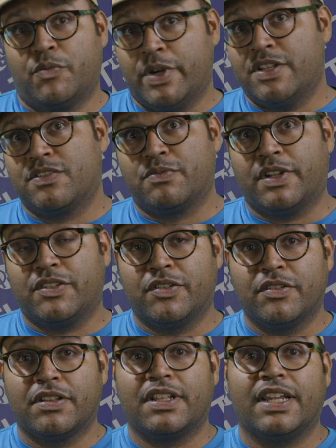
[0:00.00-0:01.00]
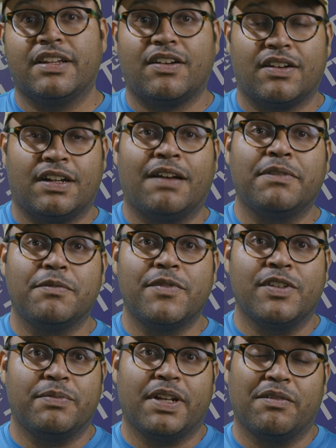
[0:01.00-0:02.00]
We just went to the Lake Garda
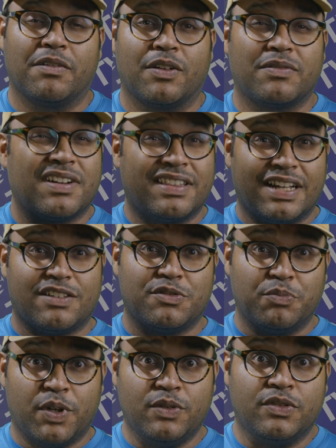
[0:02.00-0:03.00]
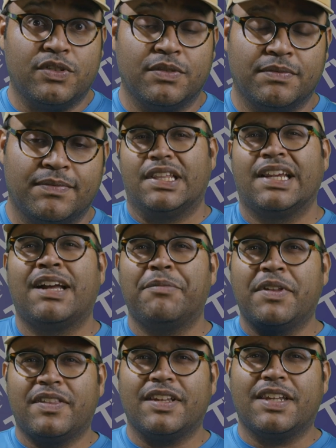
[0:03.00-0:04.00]
Optimist meeting with over a thousand boats. That
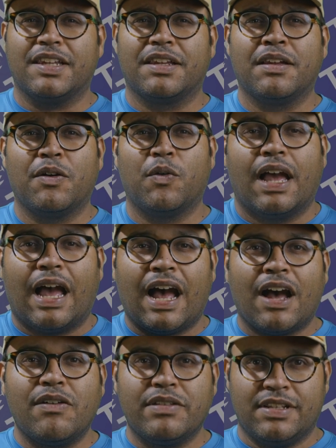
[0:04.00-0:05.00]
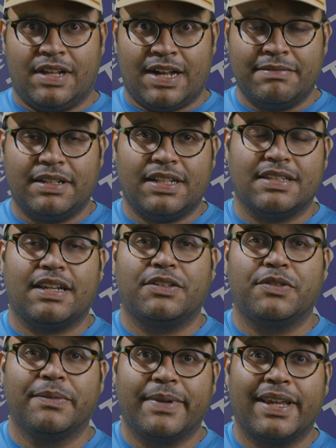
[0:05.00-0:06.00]
got me thinking, how did the Opti Classic
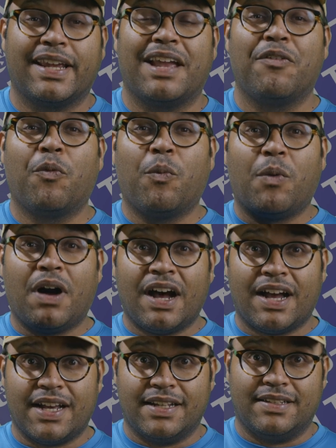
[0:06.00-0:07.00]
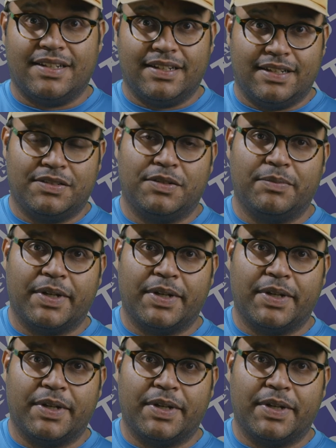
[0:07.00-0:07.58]
get so big and why did it get so